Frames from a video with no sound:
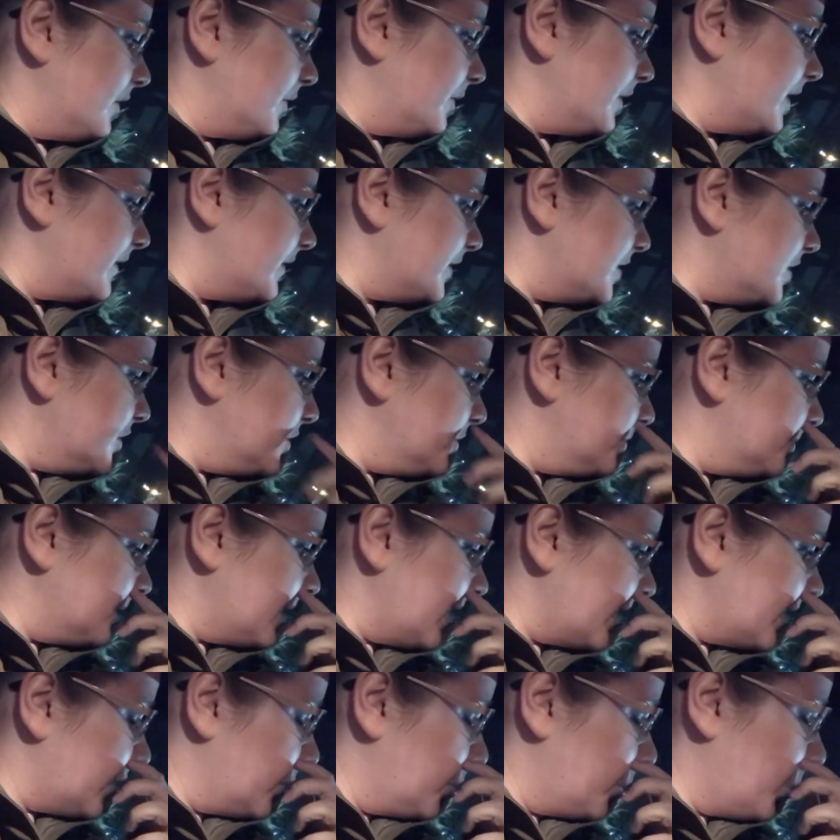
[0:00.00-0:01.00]
We have a new
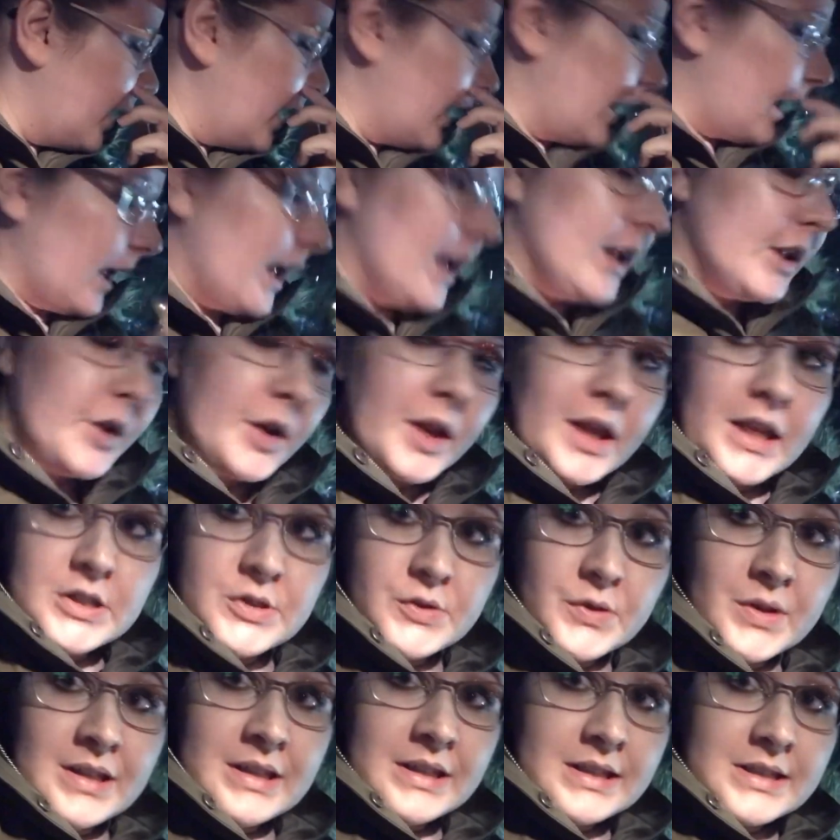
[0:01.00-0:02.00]
black and white holiday
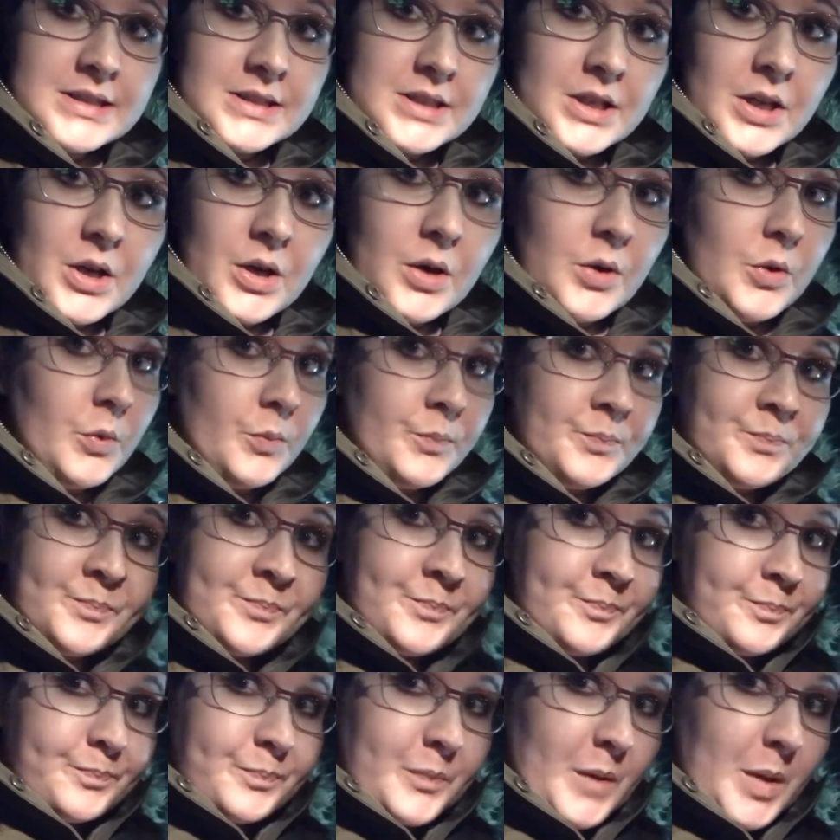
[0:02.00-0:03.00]
drink. So
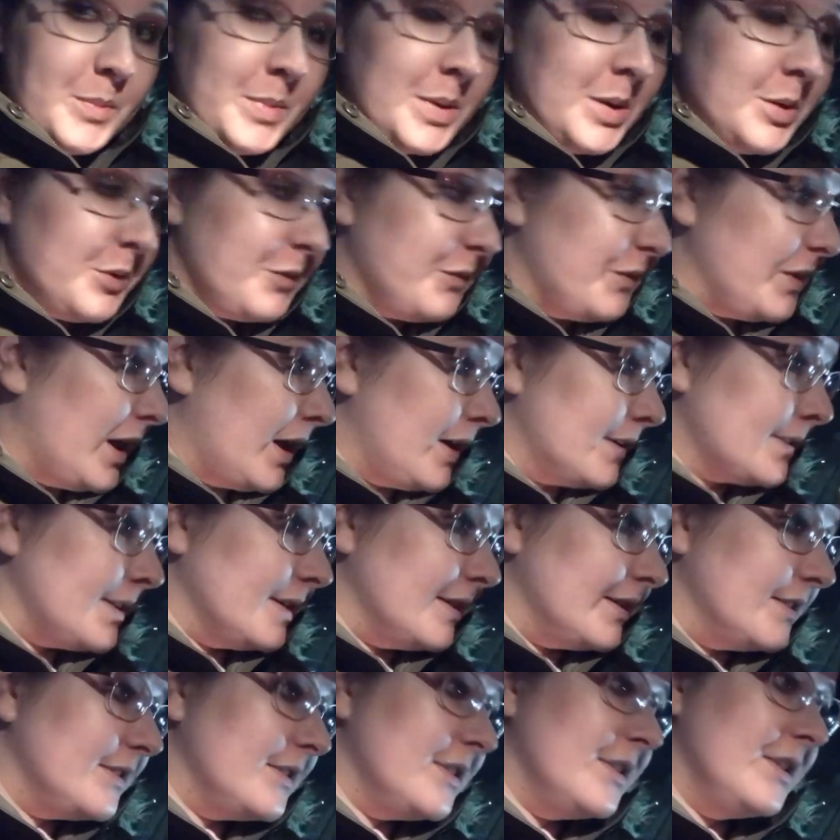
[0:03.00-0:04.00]
I'm here to vlog
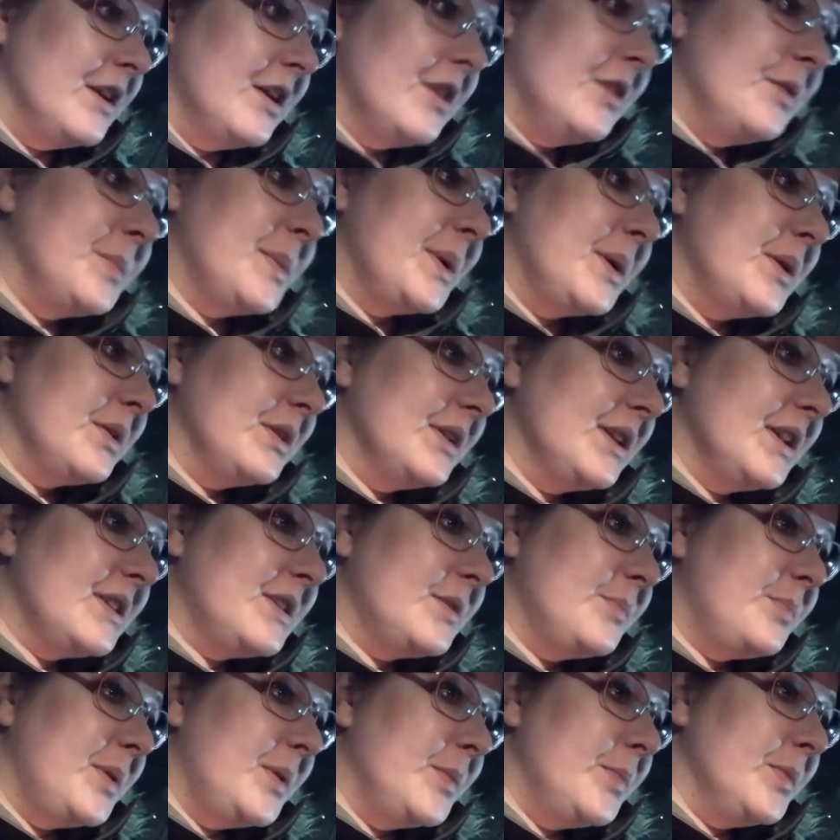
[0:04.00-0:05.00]
it. You know, I'm here to let
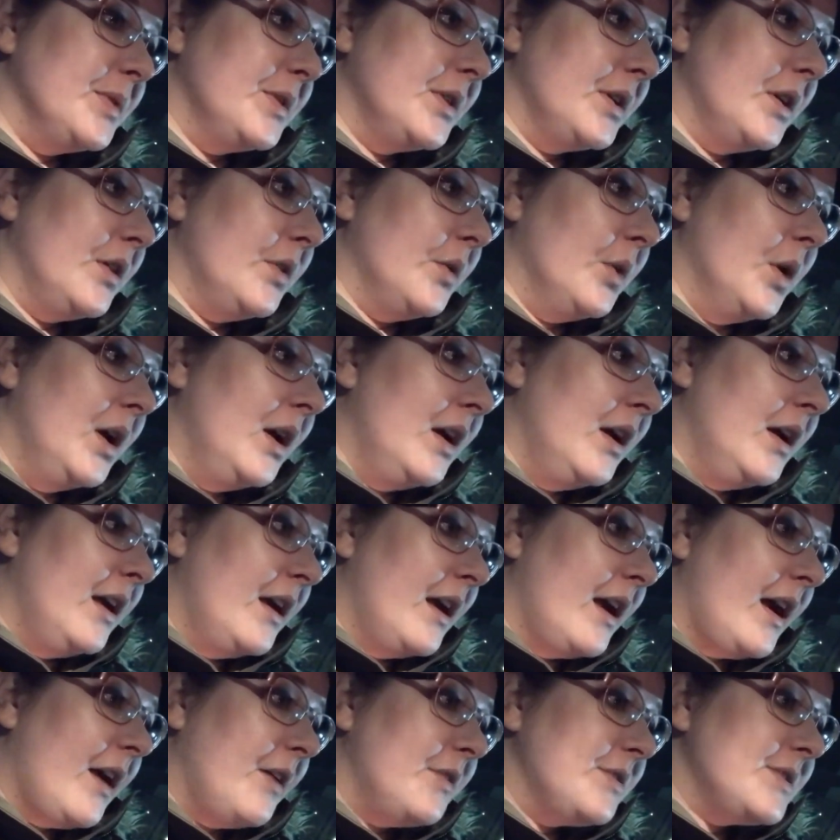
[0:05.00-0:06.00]
the people know.
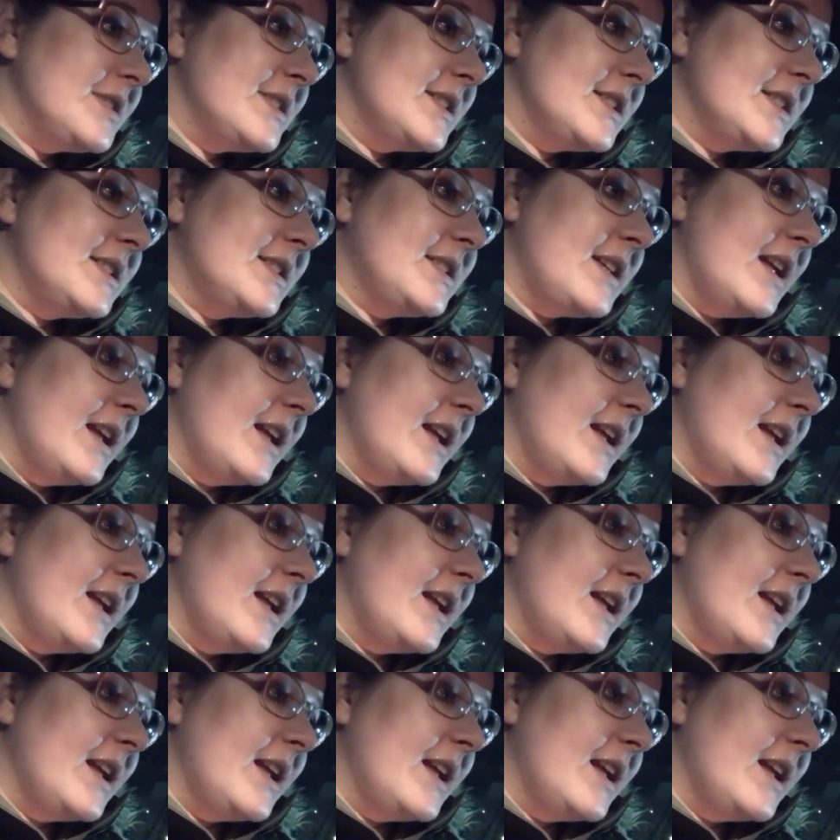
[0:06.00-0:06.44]
How does this